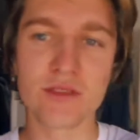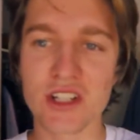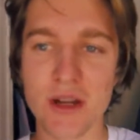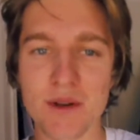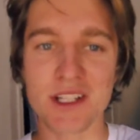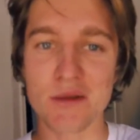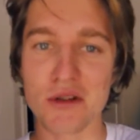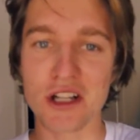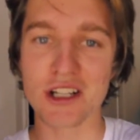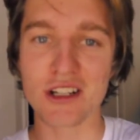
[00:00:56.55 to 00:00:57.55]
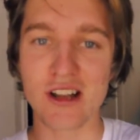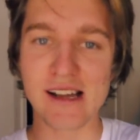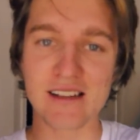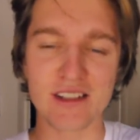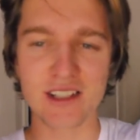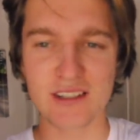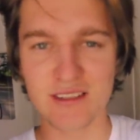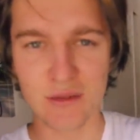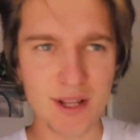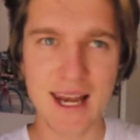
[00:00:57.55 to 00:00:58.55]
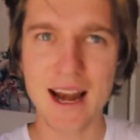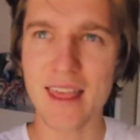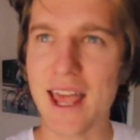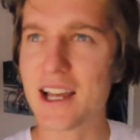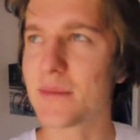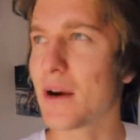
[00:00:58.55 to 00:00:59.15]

just something similar to like, just, I want to get out of the house,